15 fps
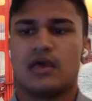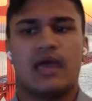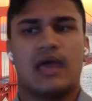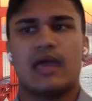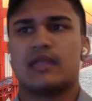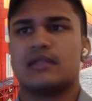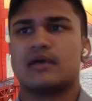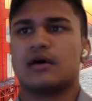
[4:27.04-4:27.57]

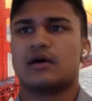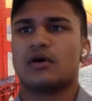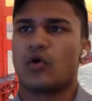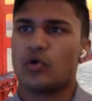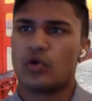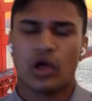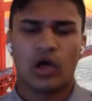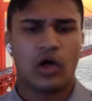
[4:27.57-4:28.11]
And
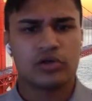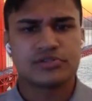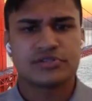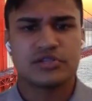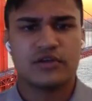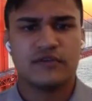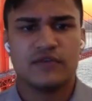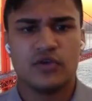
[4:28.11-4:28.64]
or also
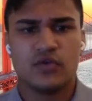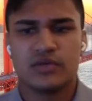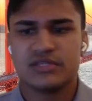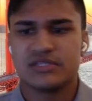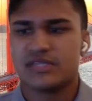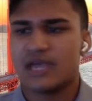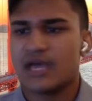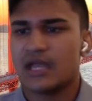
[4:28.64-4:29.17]
their view
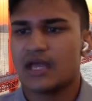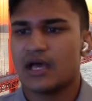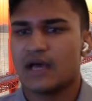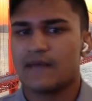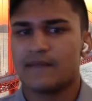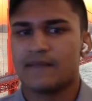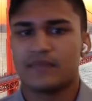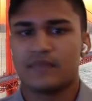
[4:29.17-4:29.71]
is that